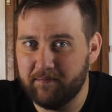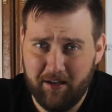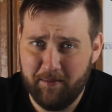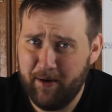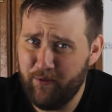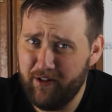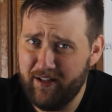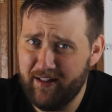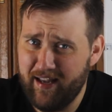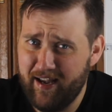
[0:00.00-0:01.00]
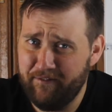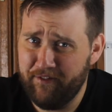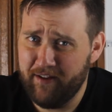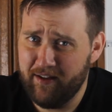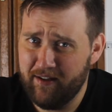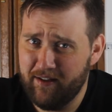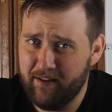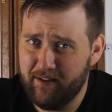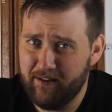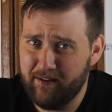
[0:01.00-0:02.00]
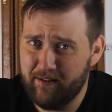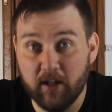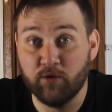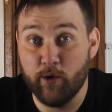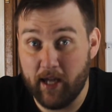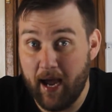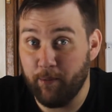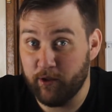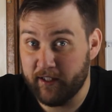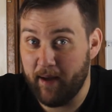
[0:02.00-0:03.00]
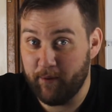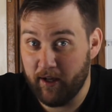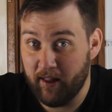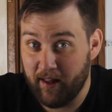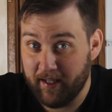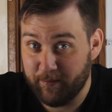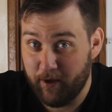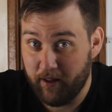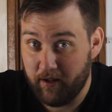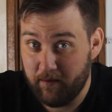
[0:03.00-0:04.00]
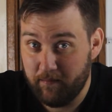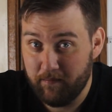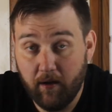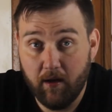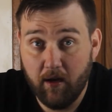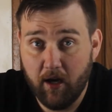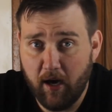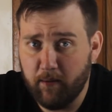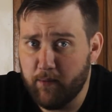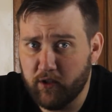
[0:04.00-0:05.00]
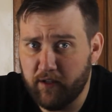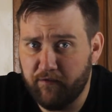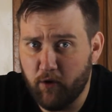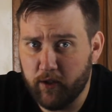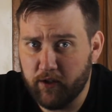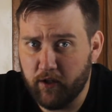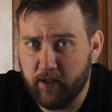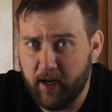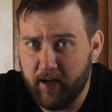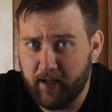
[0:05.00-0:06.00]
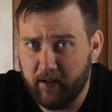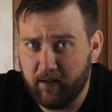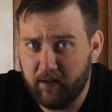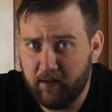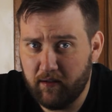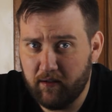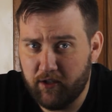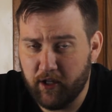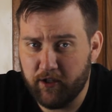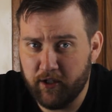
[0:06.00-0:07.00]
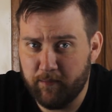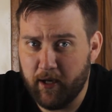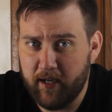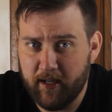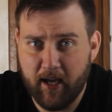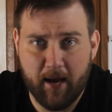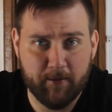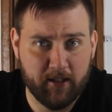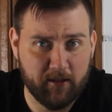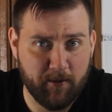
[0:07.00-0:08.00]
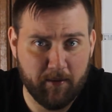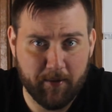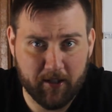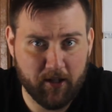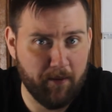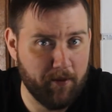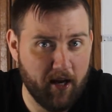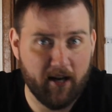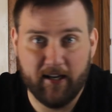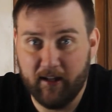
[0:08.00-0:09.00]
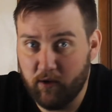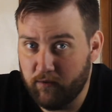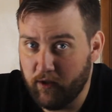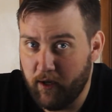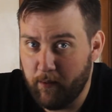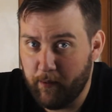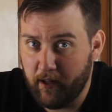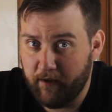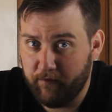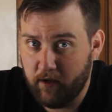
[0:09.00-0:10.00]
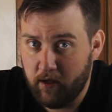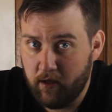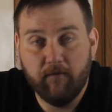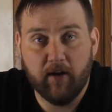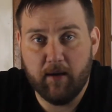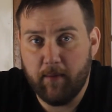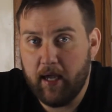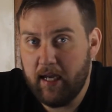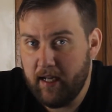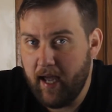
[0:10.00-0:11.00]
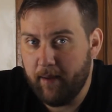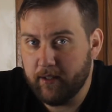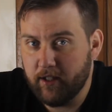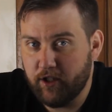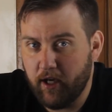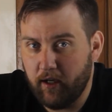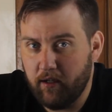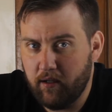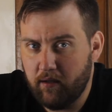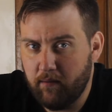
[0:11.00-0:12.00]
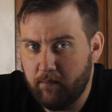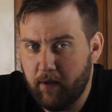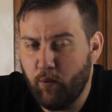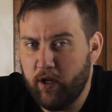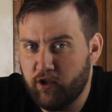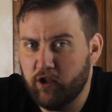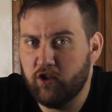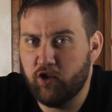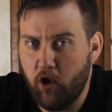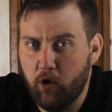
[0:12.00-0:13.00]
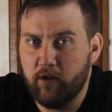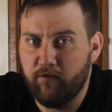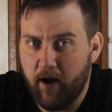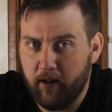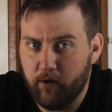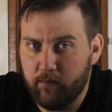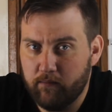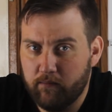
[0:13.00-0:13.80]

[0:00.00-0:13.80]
Am I really alive? Let's recap what's happened in the last month. I've been mostly focused on dieting. Changing my eating habits has been the biggest hump that I needed to overcome in my life. If I get my eating habits in check, my weight should slowly follow.